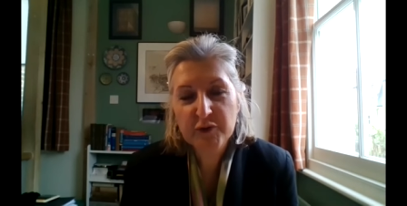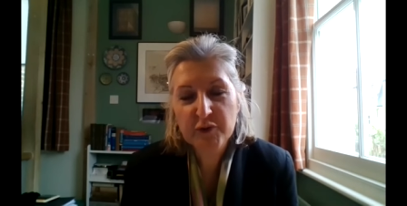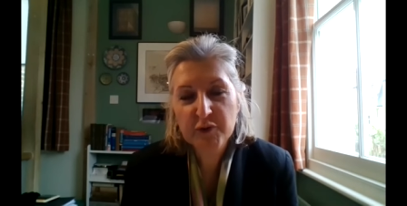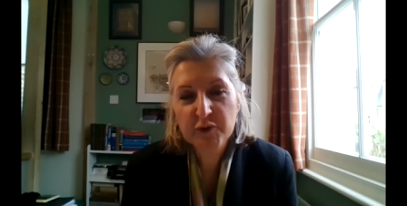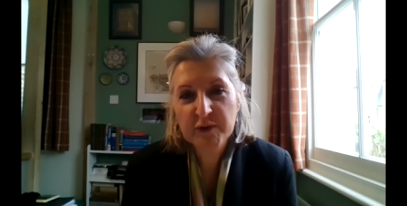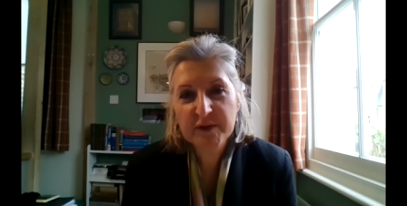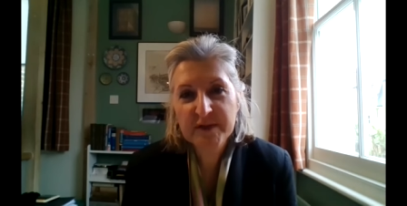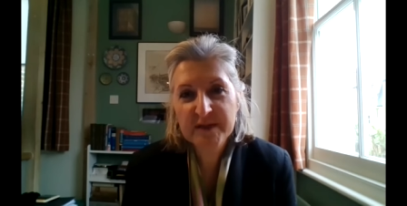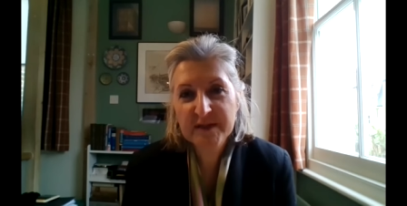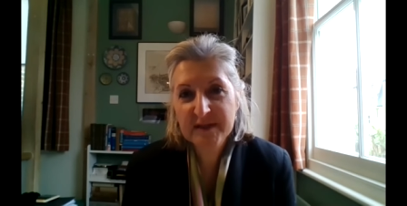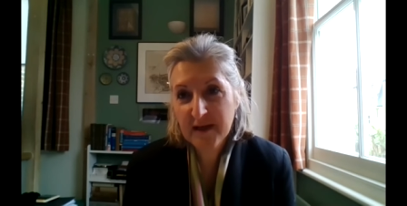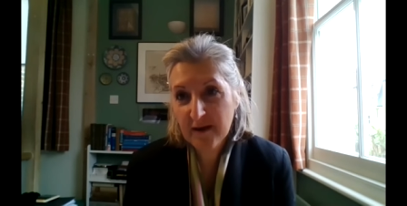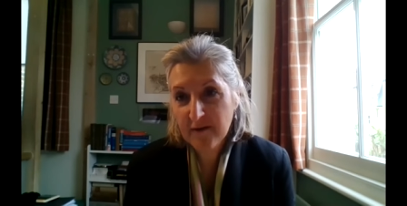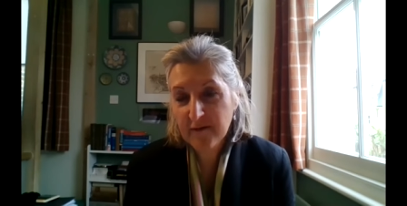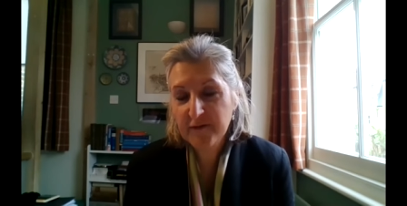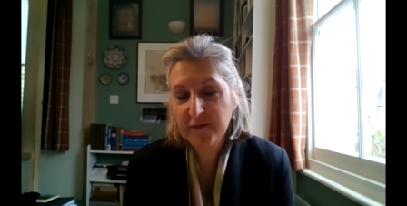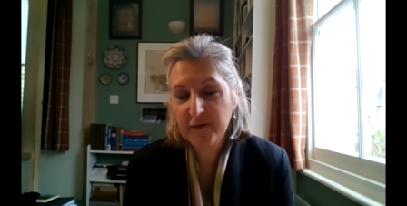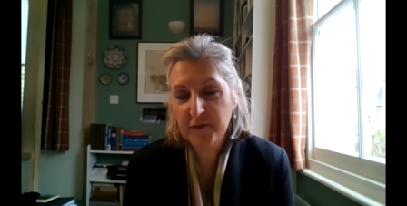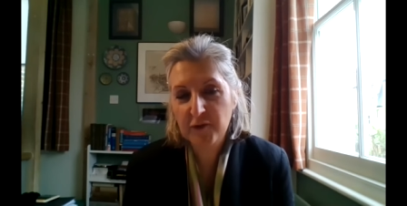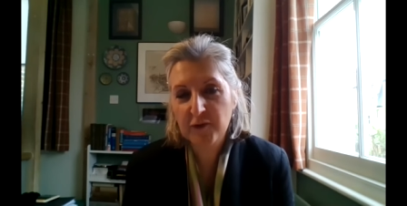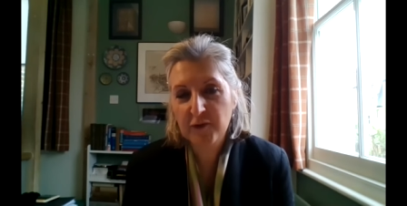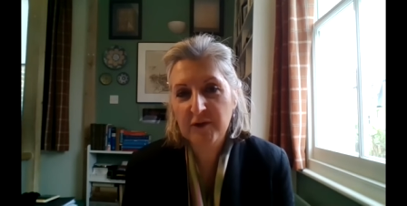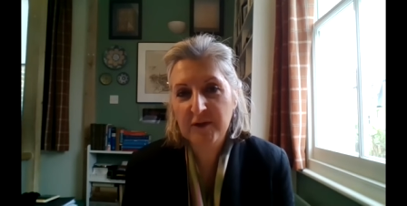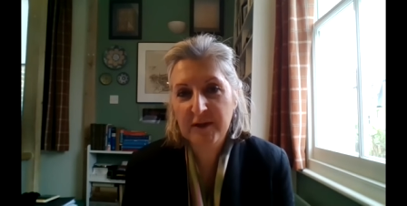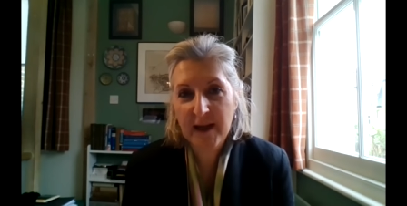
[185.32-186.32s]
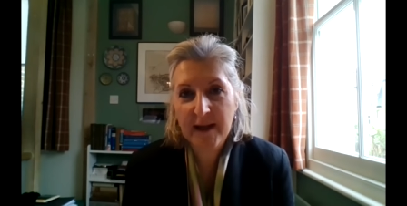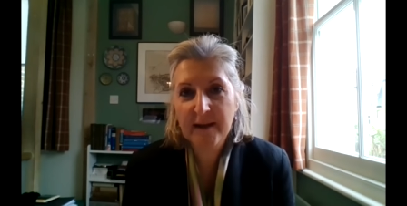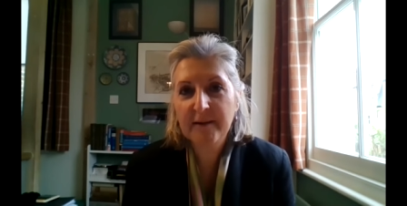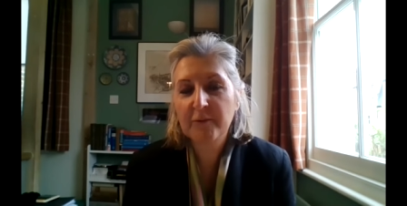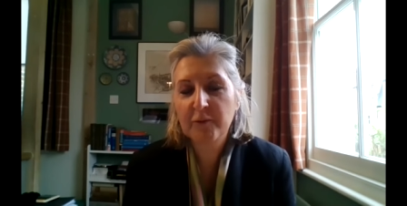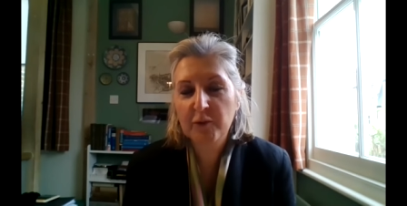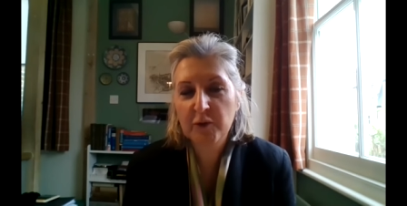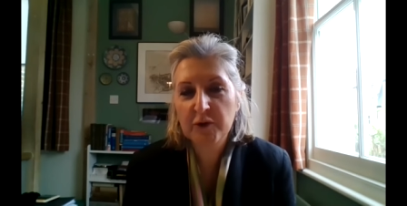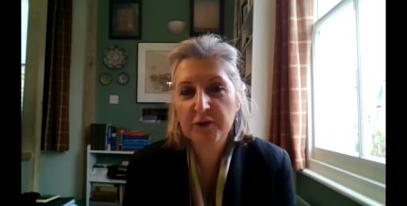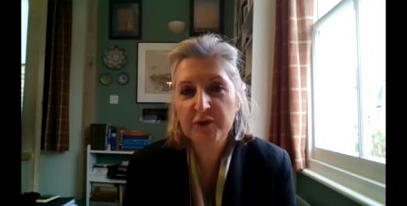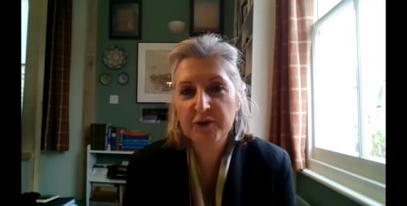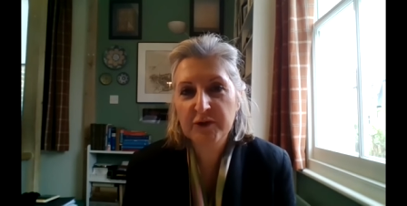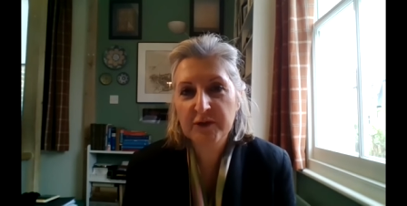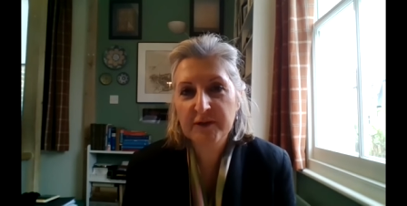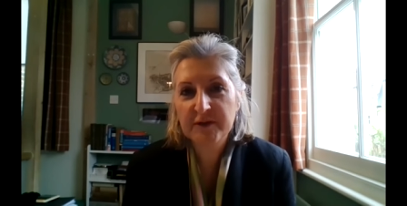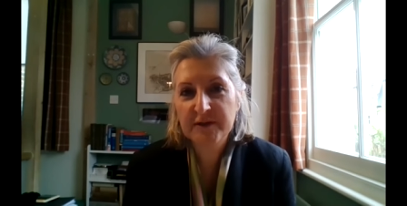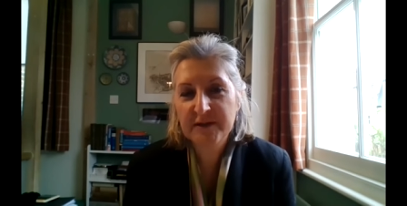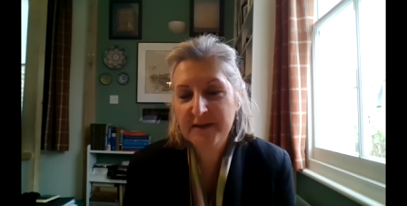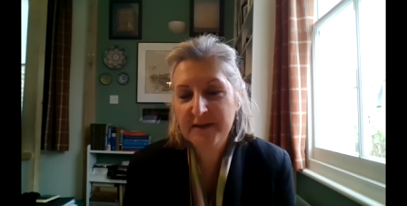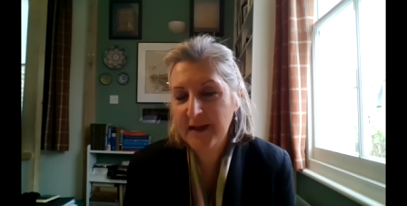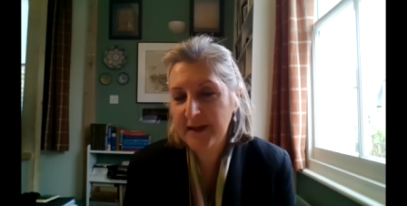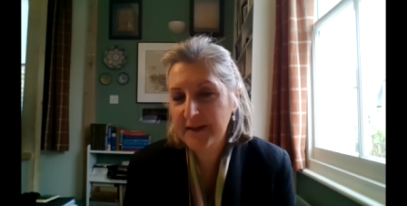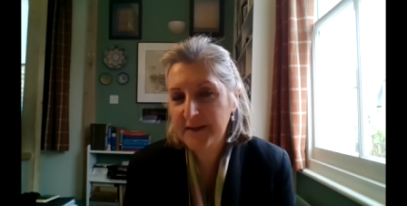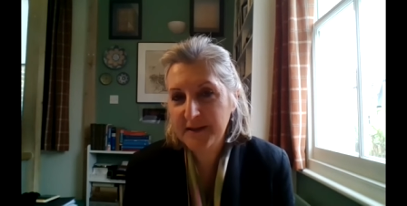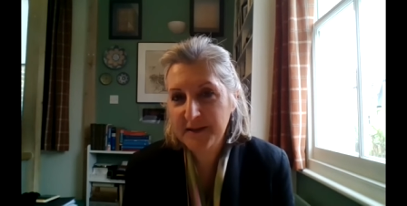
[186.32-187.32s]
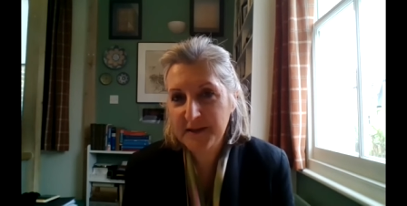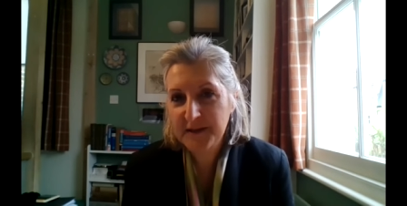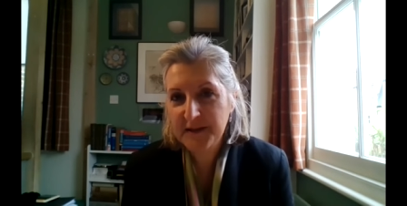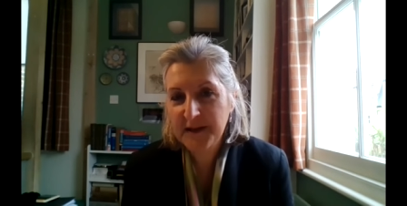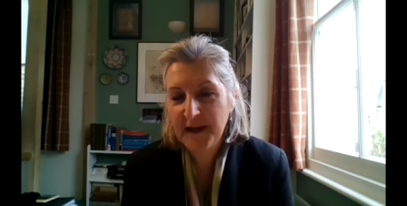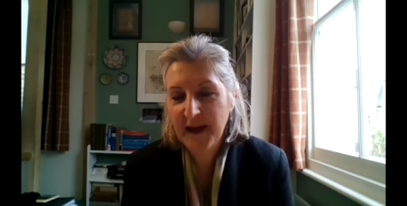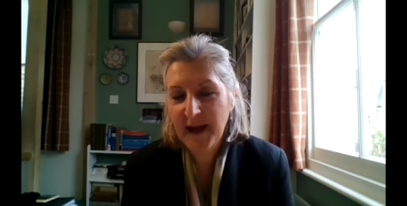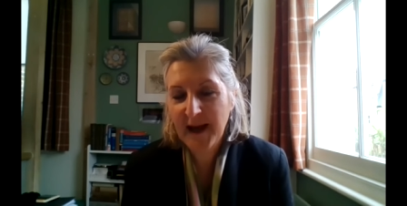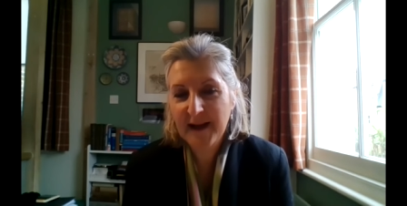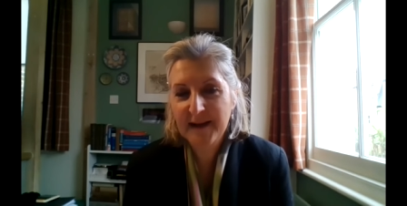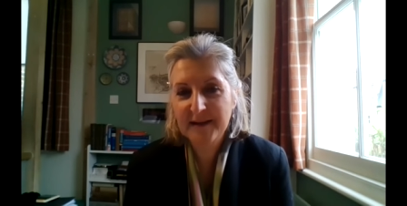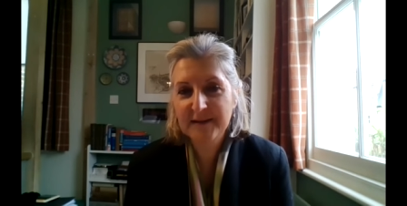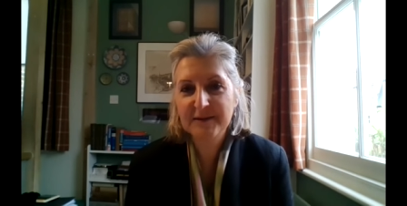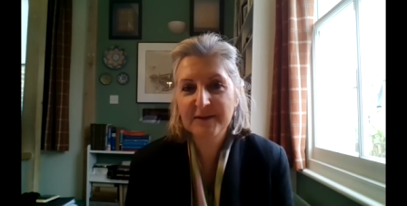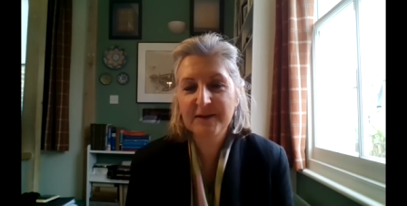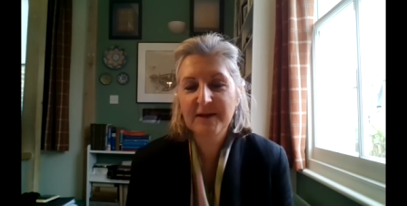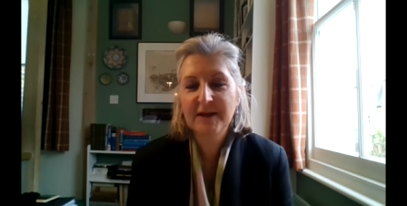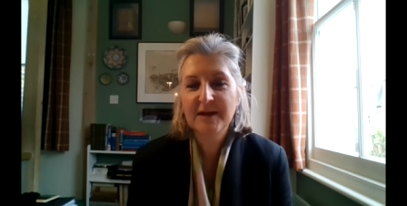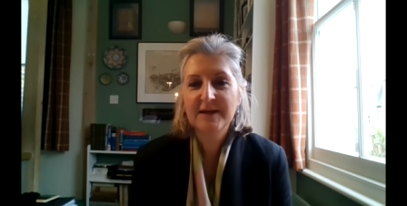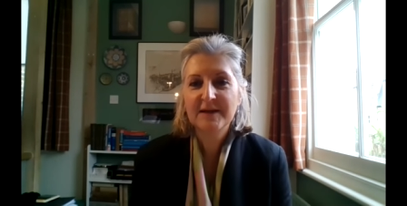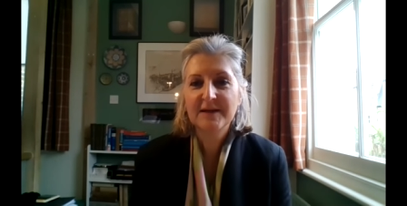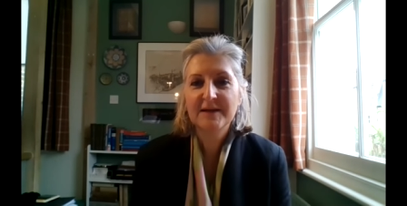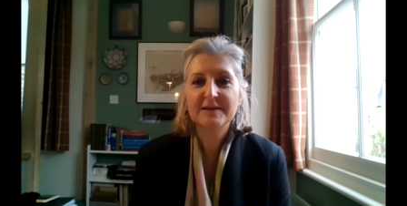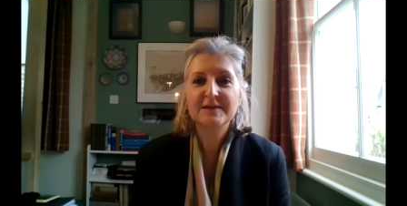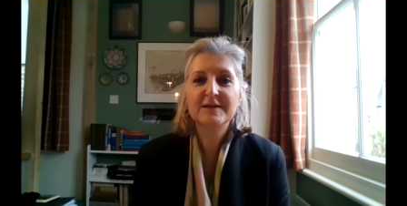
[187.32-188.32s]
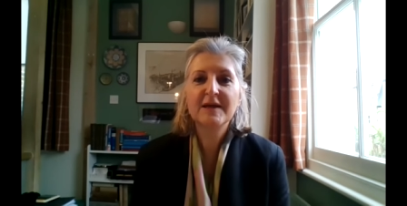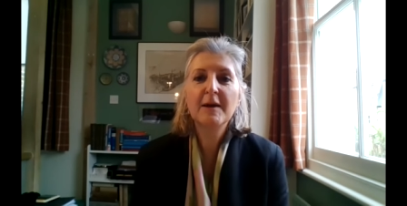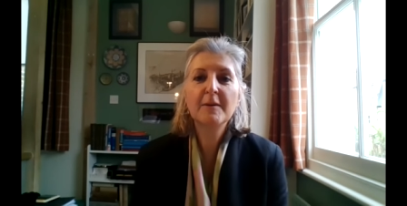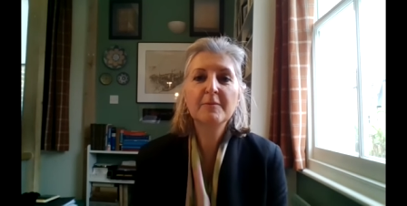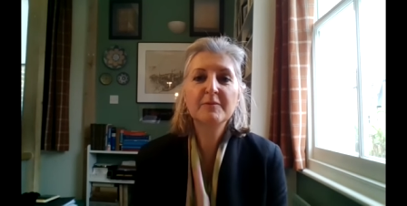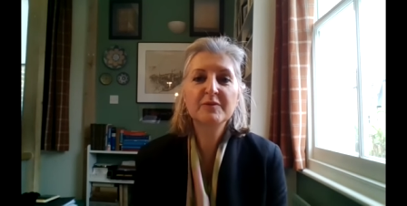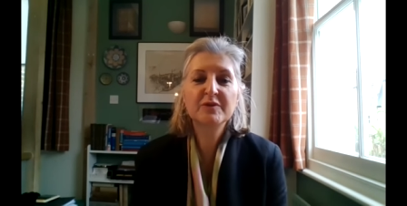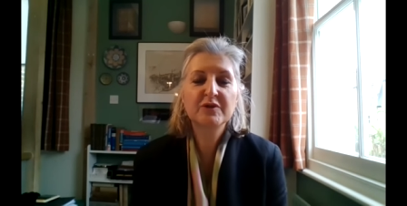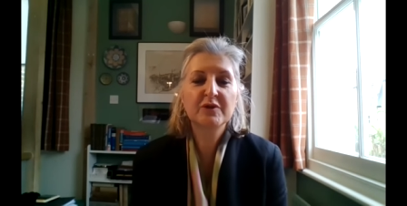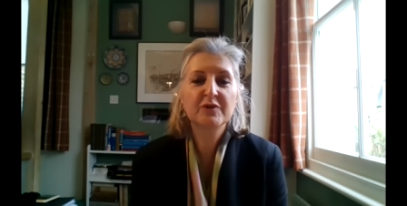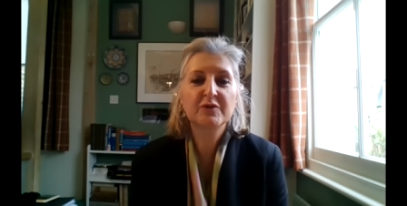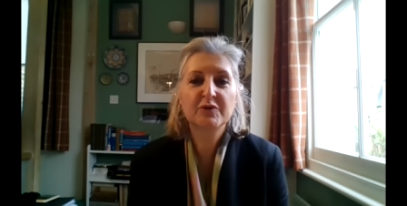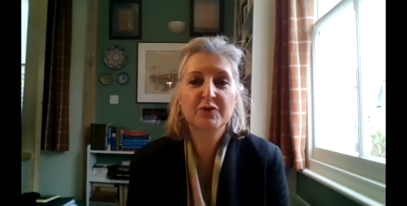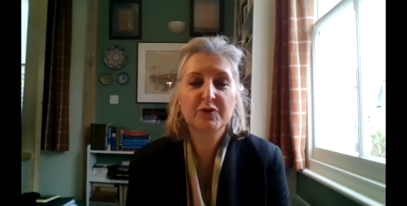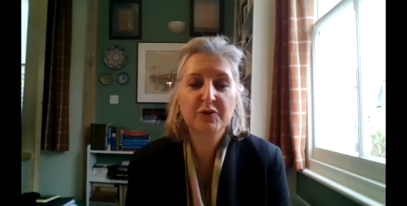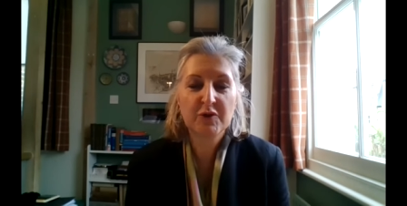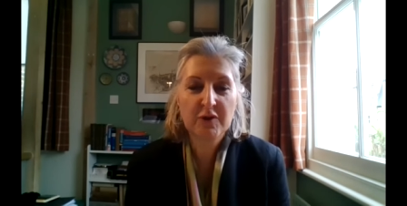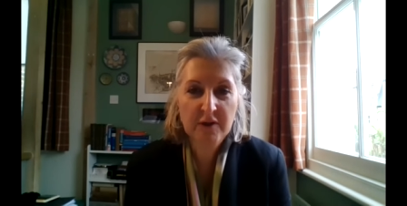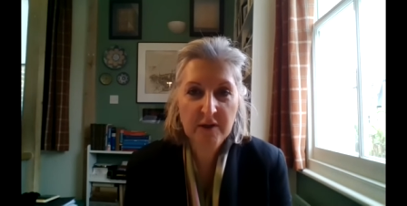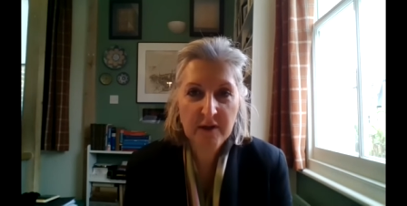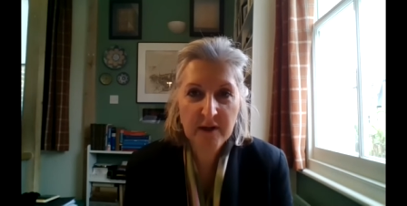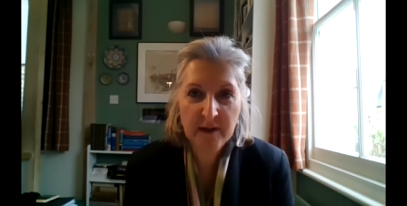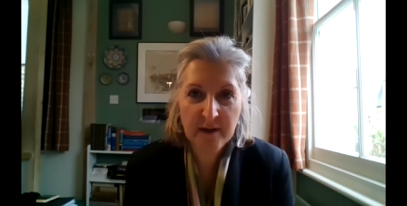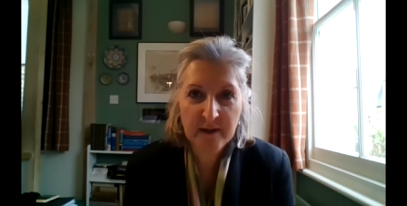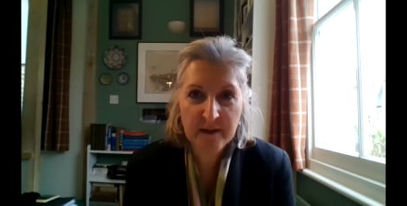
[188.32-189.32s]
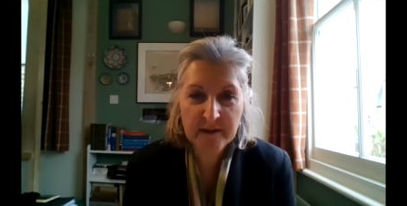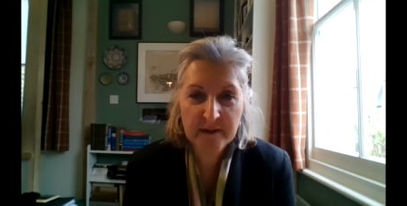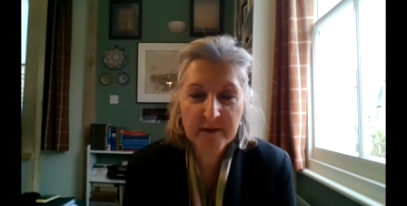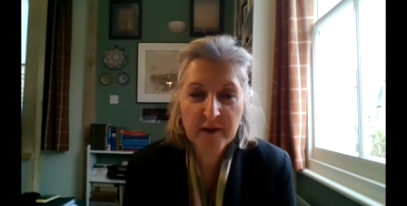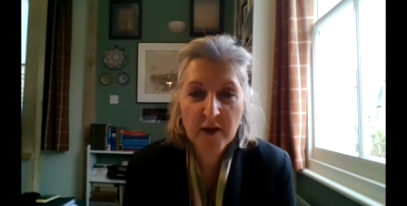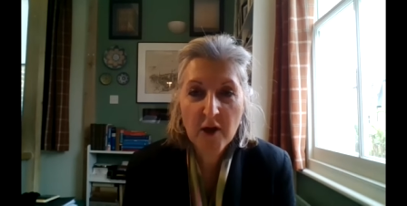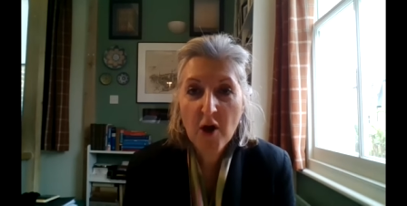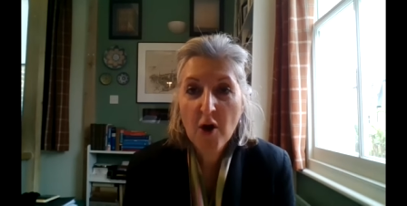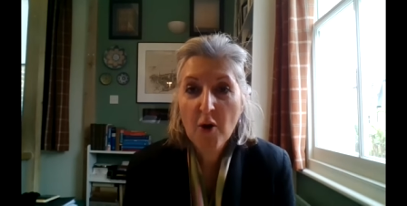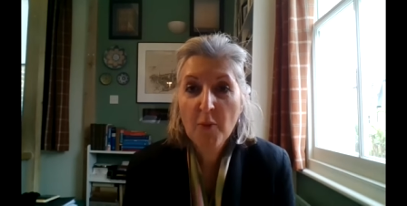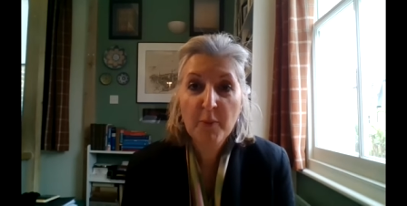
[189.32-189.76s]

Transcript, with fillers: to several languages that he had attempted to learn,